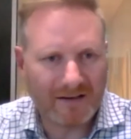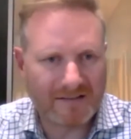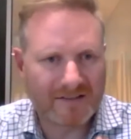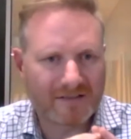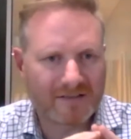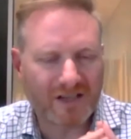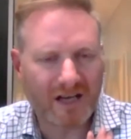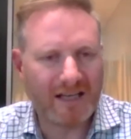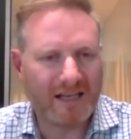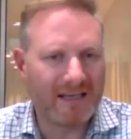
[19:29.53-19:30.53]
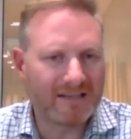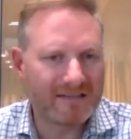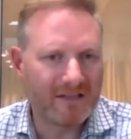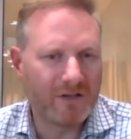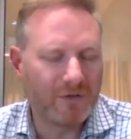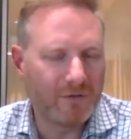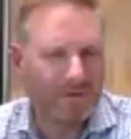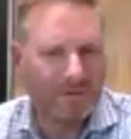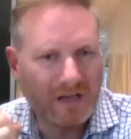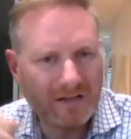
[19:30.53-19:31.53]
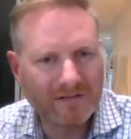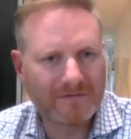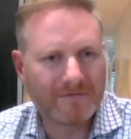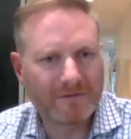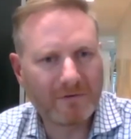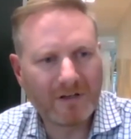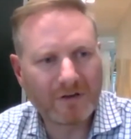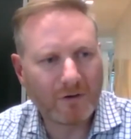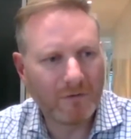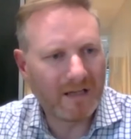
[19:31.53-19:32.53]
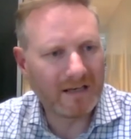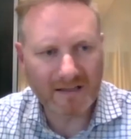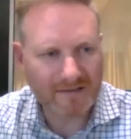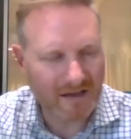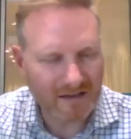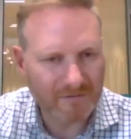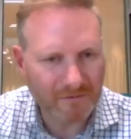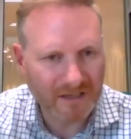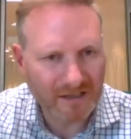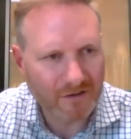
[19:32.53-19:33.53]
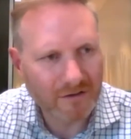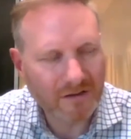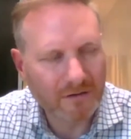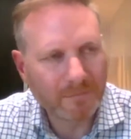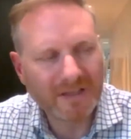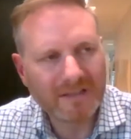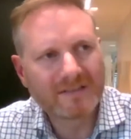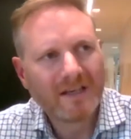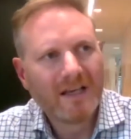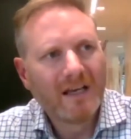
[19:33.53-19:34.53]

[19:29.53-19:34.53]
It's shiny, it's new, lots of really cool buildings, lots of really cool companies.